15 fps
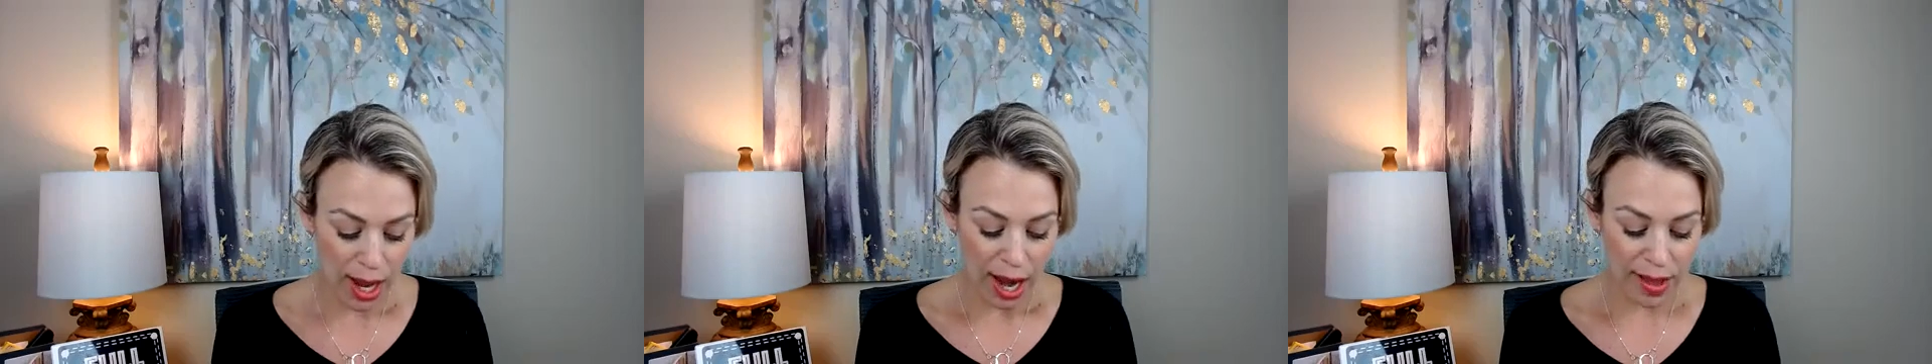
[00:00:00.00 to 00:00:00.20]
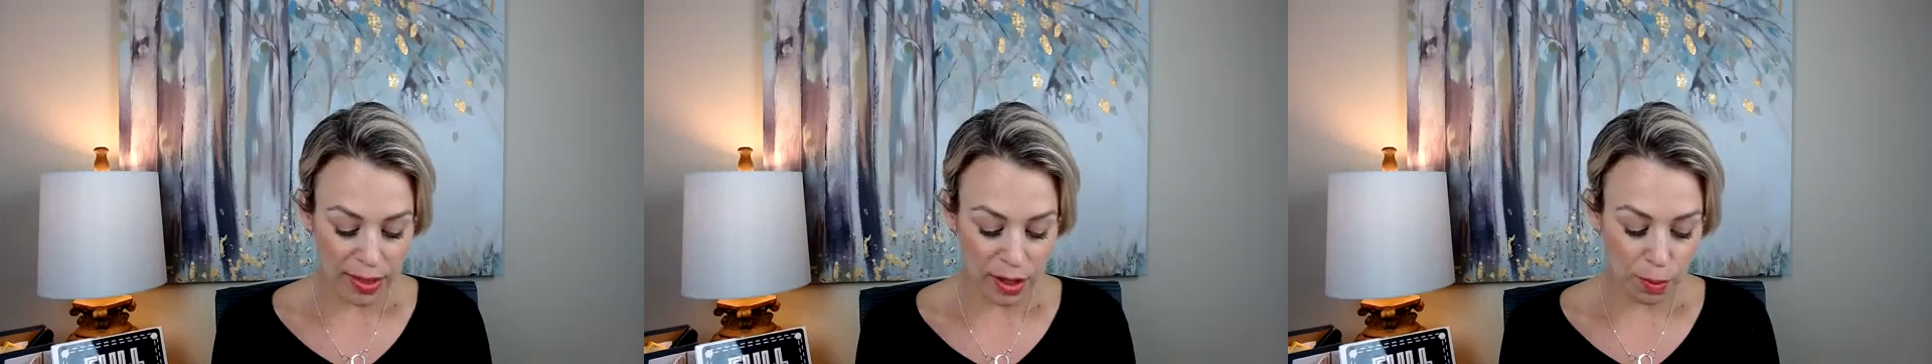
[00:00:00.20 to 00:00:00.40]

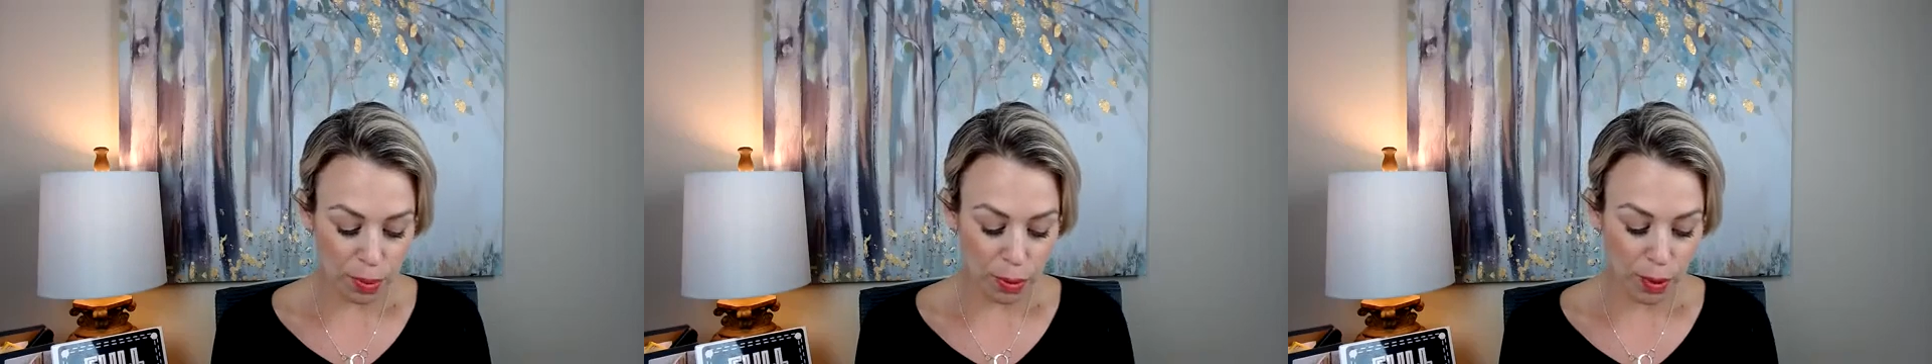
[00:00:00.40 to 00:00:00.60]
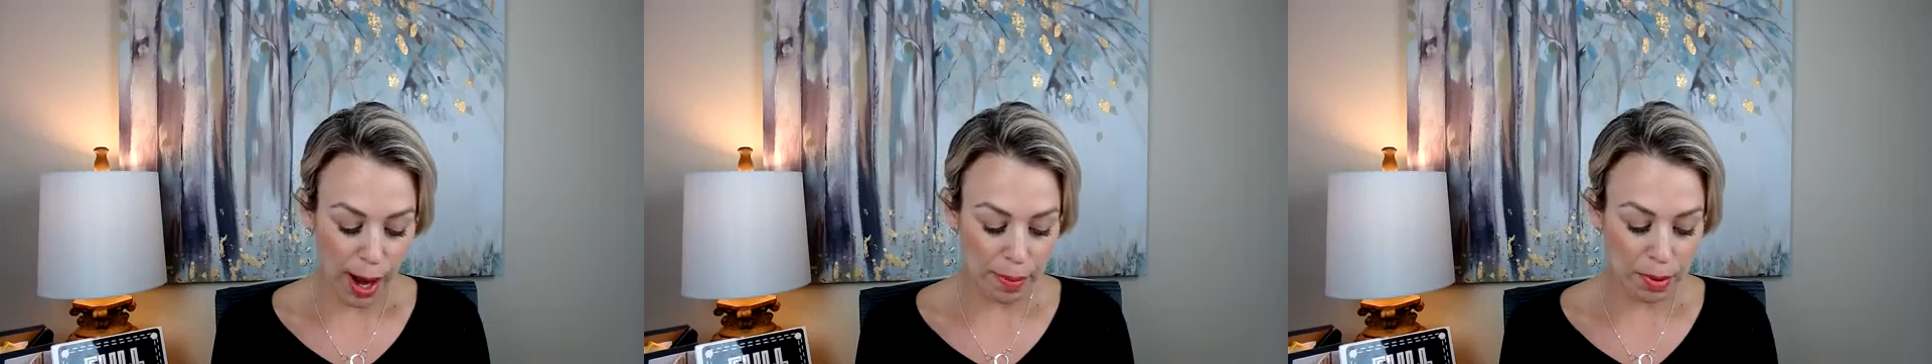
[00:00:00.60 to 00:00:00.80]
and they're
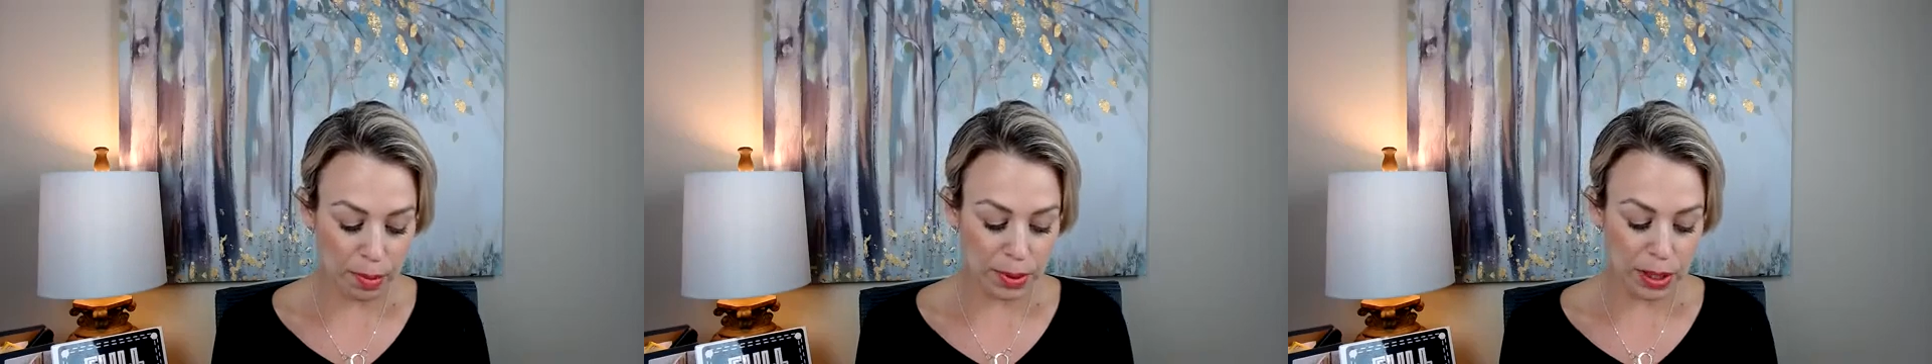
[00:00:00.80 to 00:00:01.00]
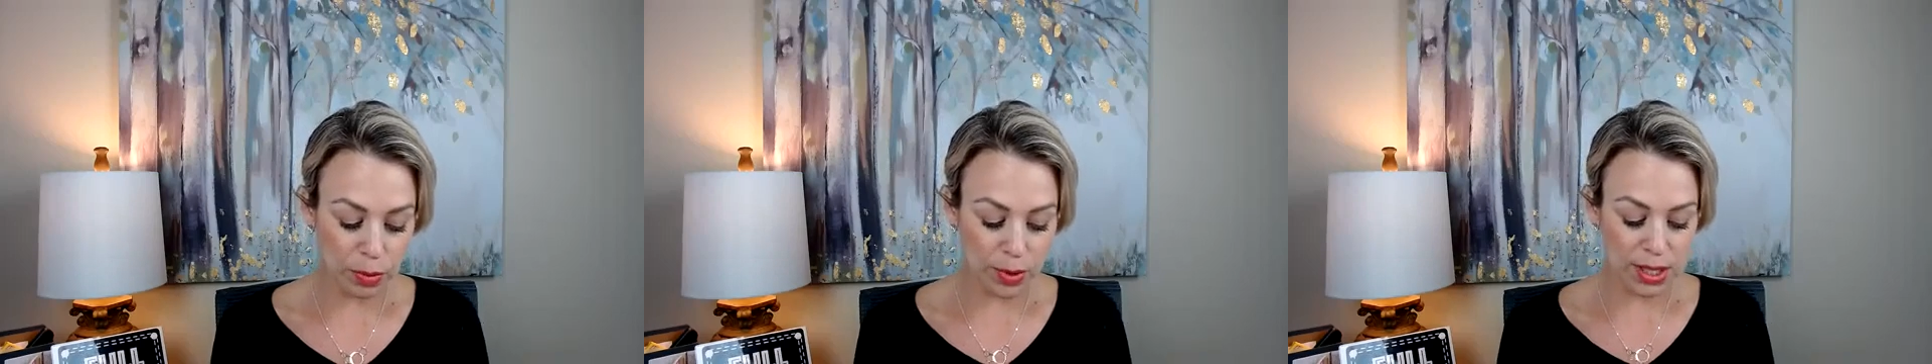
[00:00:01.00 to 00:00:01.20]

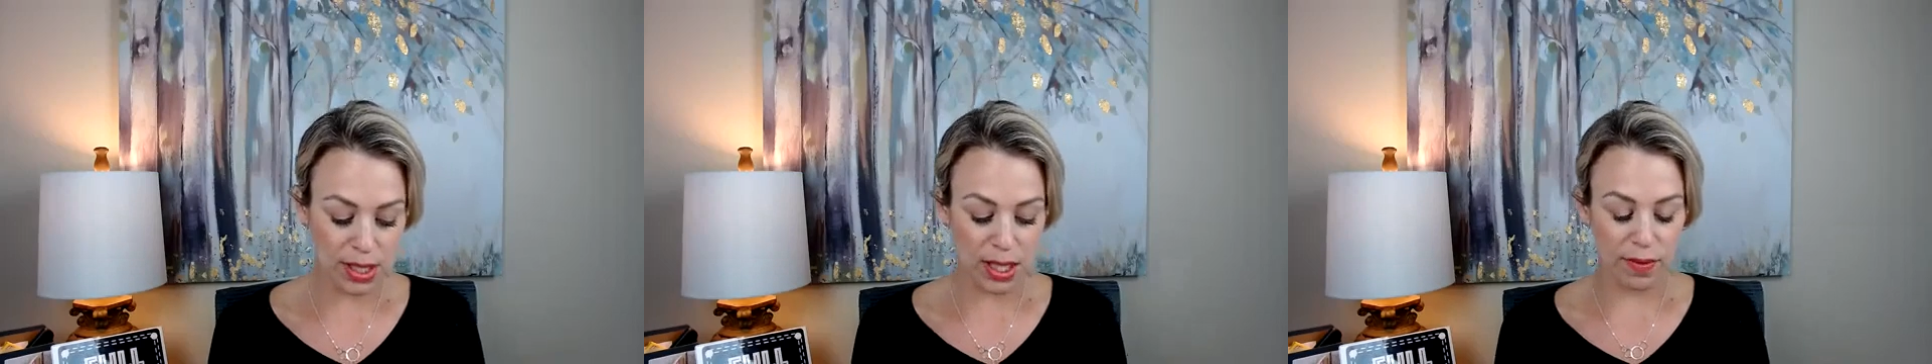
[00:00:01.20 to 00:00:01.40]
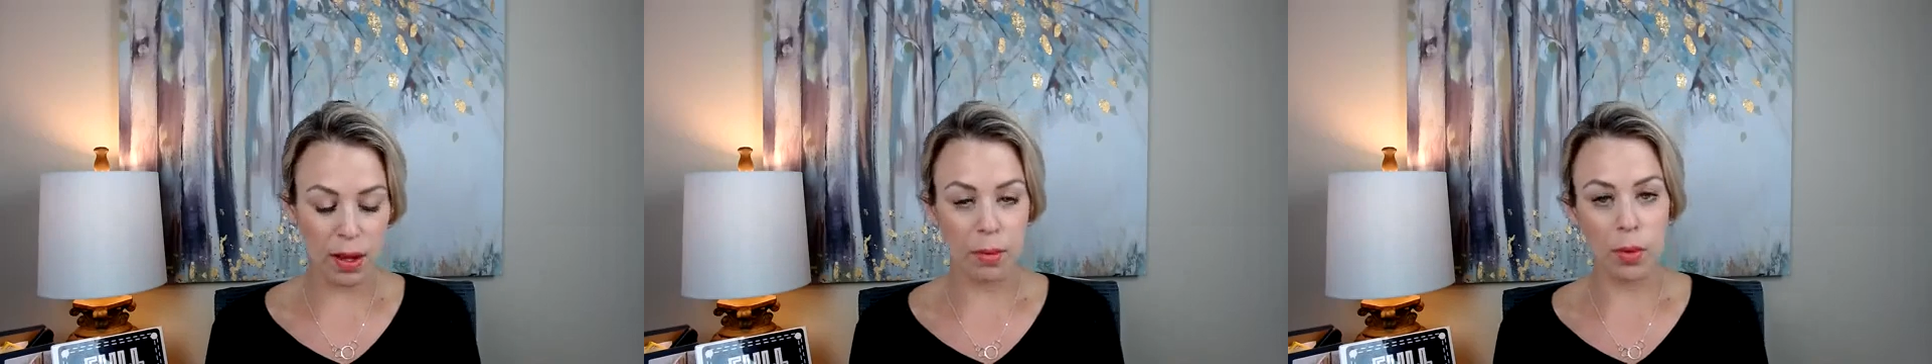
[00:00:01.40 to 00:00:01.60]
probably
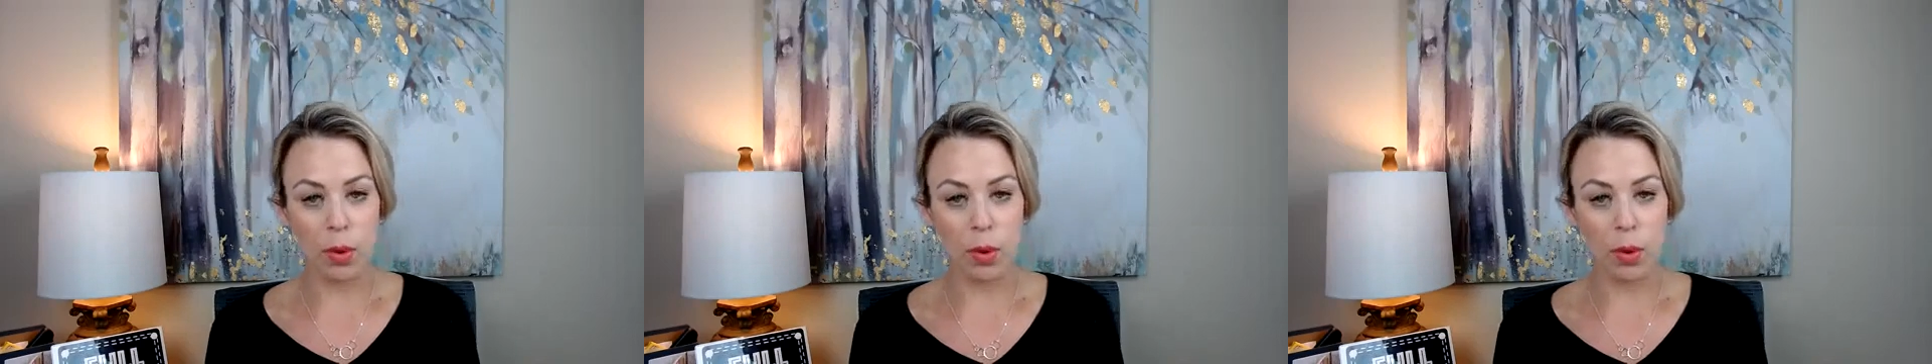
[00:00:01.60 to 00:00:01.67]
receiving